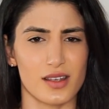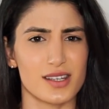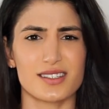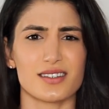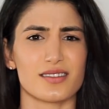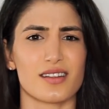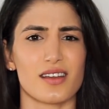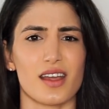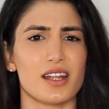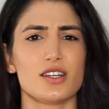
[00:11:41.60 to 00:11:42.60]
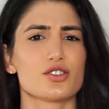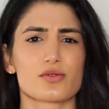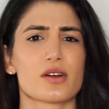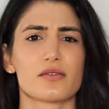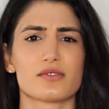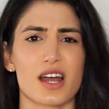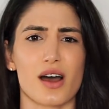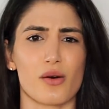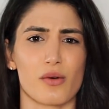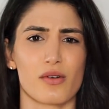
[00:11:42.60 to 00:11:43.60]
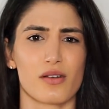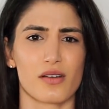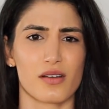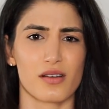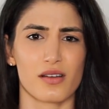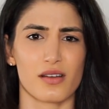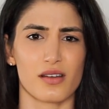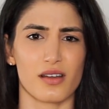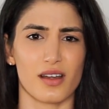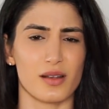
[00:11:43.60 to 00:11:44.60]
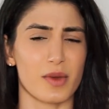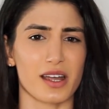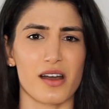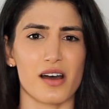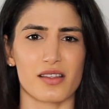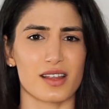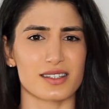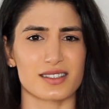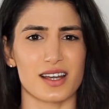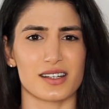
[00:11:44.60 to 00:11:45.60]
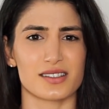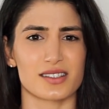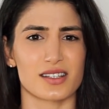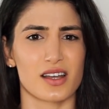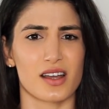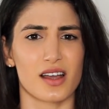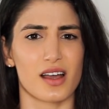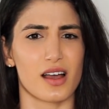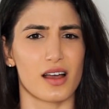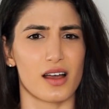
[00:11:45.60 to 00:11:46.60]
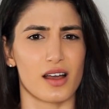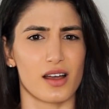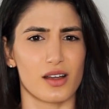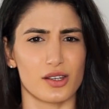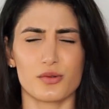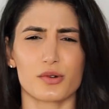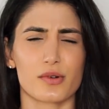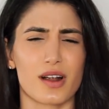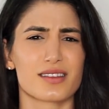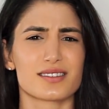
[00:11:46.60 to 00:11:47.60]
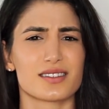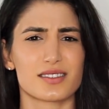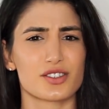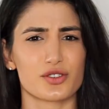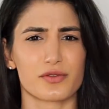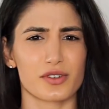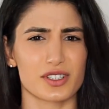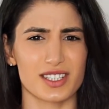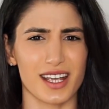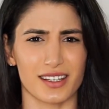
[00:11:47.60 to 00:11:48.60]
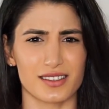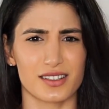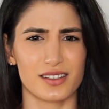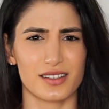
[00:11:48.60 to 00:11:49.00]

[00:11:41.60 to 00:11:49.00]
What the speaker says: isn't any shred of doubt in my gut that says you would regret this decision for a second.